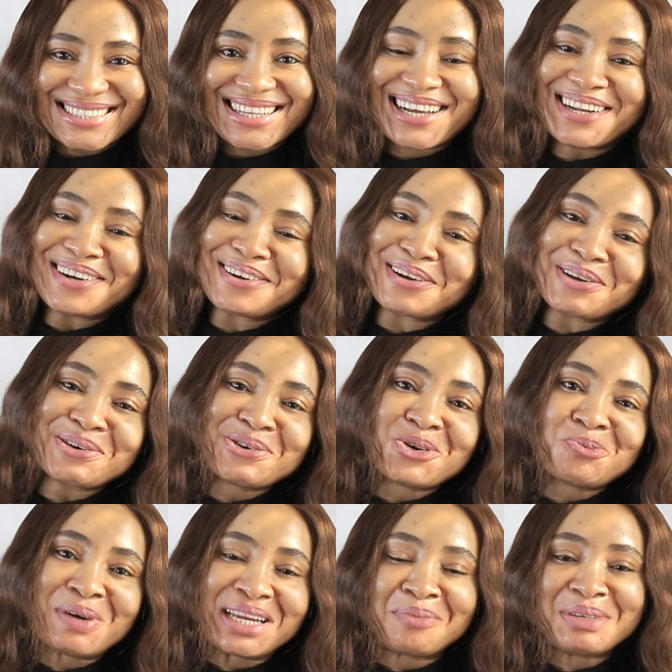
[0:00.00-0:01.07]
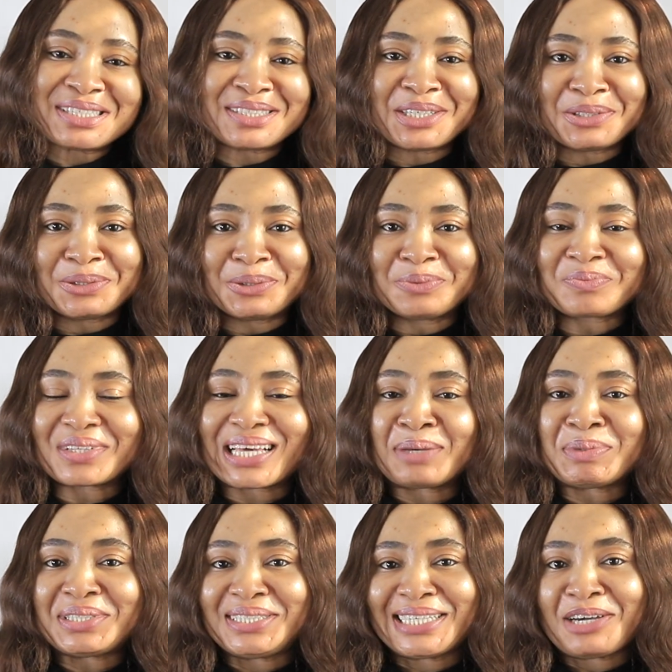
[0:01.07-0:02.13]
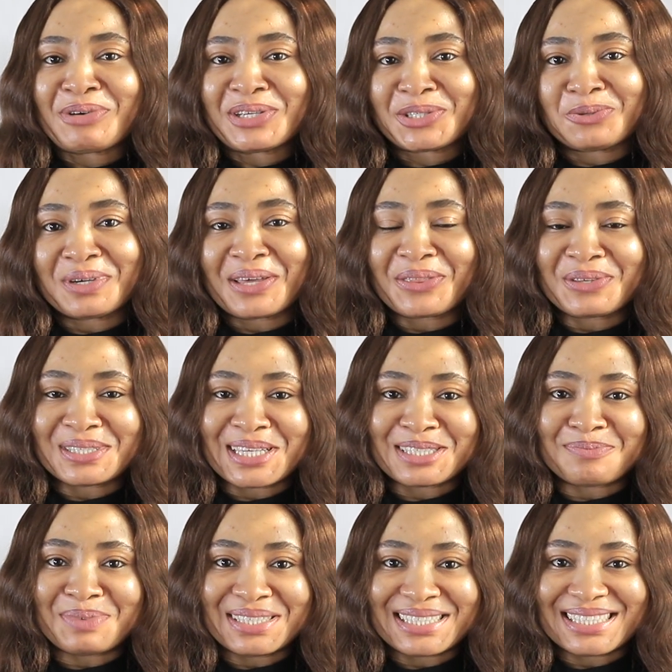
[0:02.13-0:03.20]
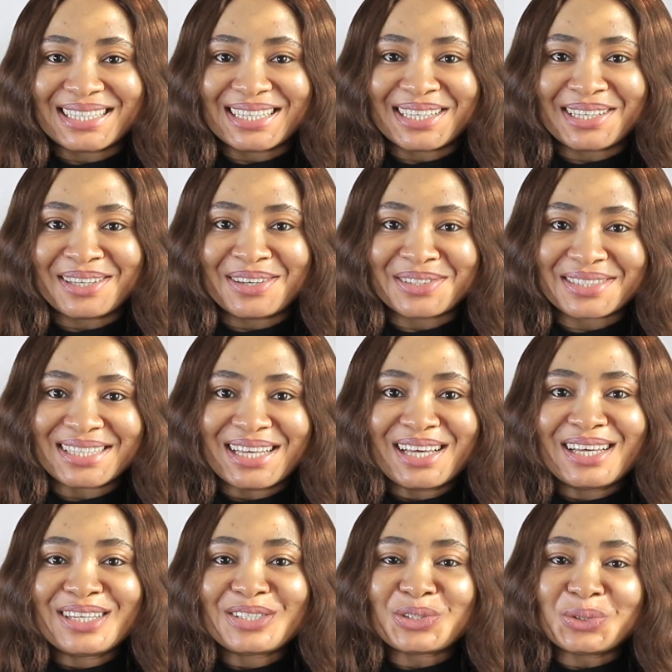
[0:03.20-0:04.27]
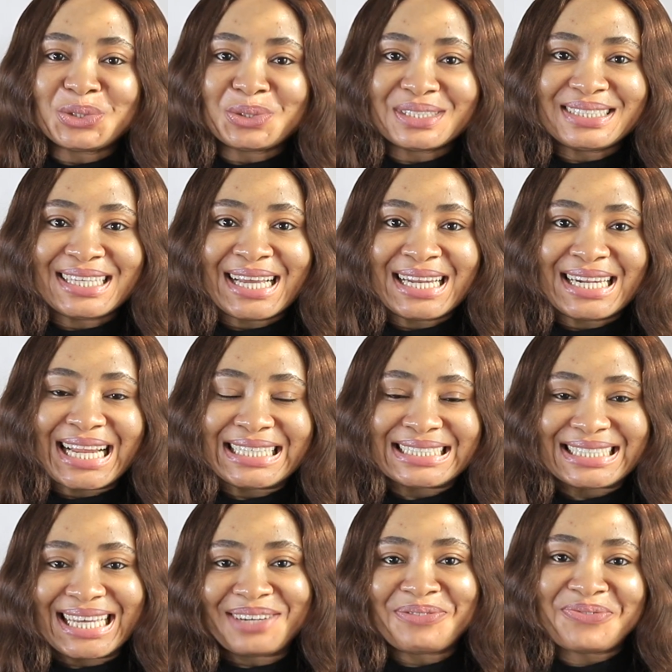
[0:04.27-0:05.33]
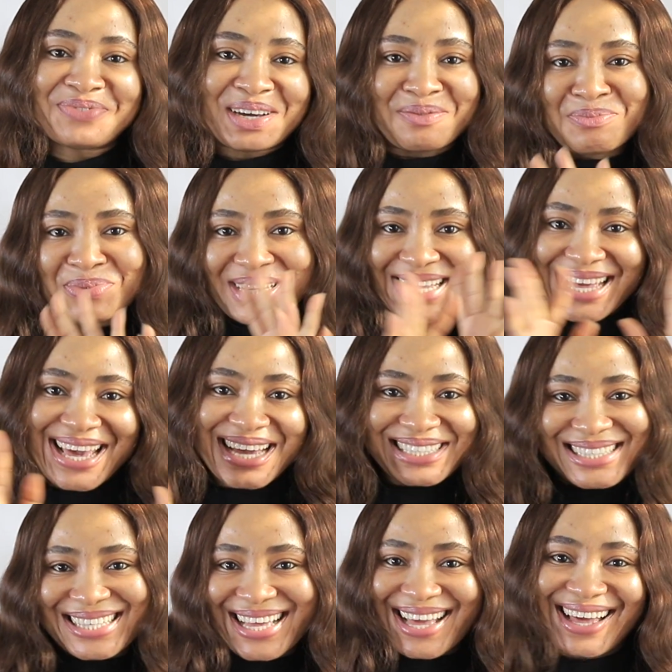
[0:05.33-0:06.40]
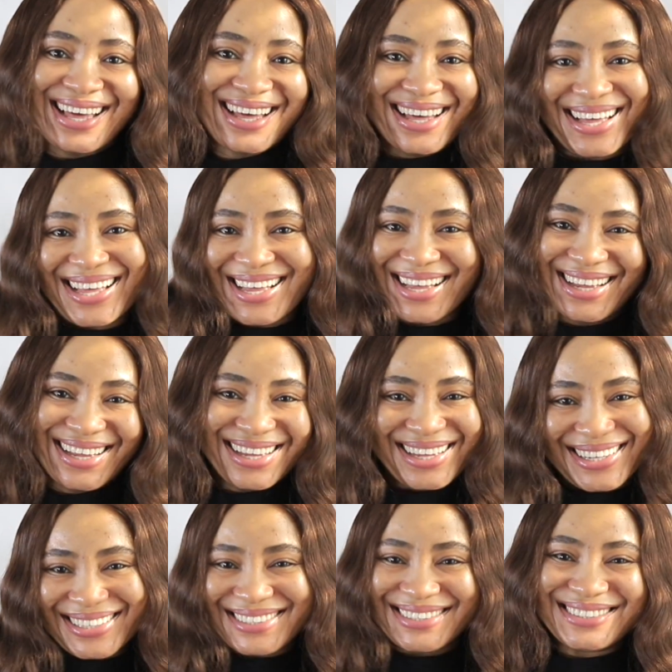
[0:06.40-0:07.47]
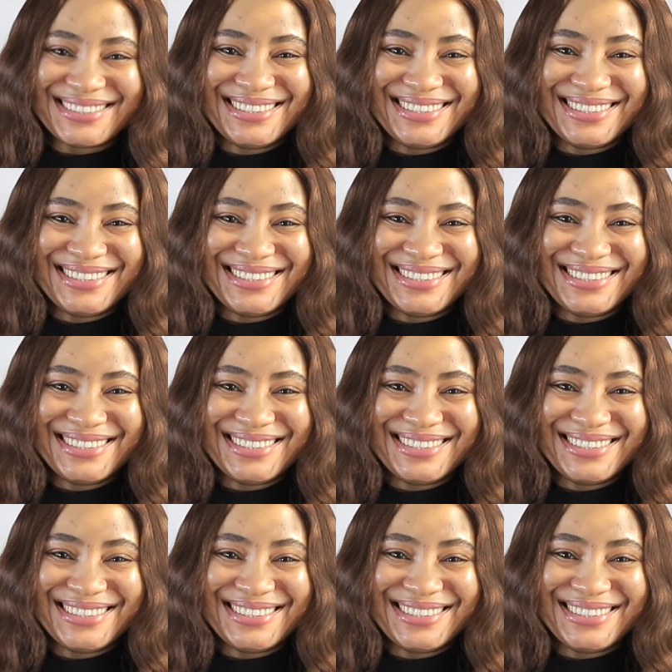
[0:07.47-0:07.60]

Hello, my name is Nedu. I'm a DIY sewing enthusiast based in Lagos. So today, let's get fabricated.